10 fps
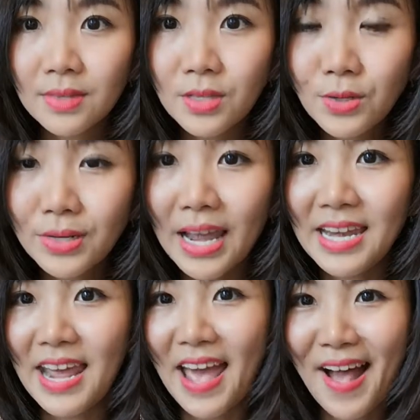you can
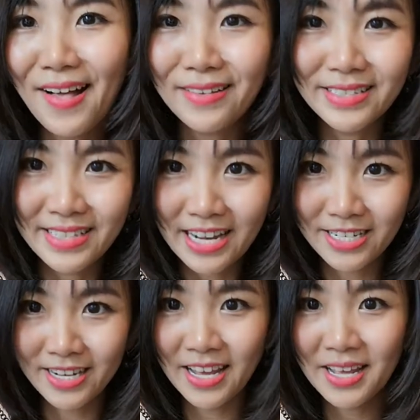tell it's
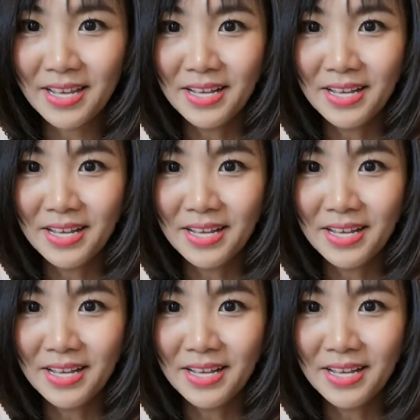actually